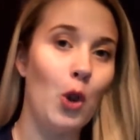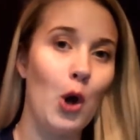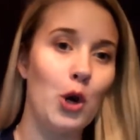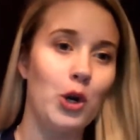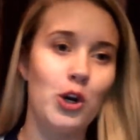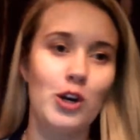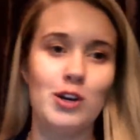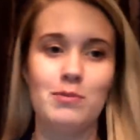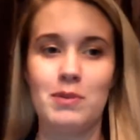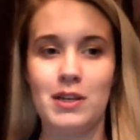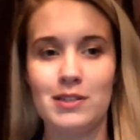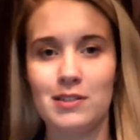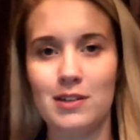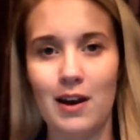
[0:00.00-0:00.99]
longer going to
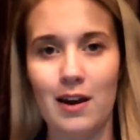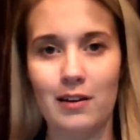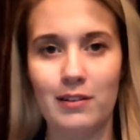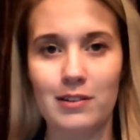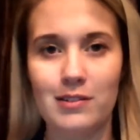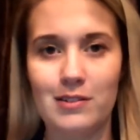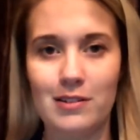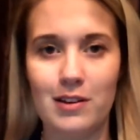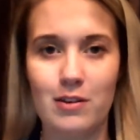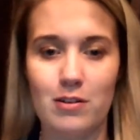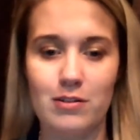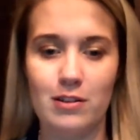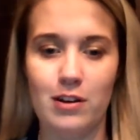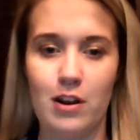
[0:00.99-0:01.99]
be a stylist here
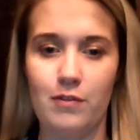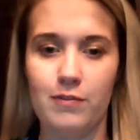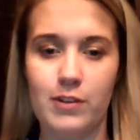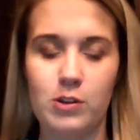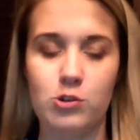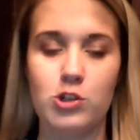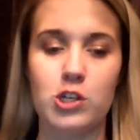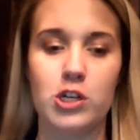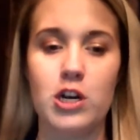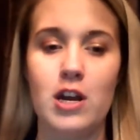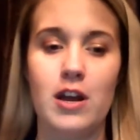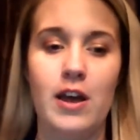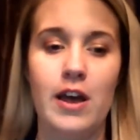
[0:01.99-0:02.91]
in the near future.